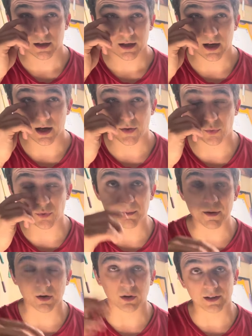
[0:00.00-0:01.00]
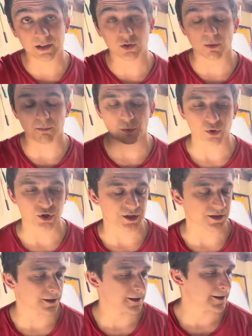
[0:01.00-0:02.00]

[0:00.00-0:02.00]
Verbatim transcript: uh, through the middle and the top portion.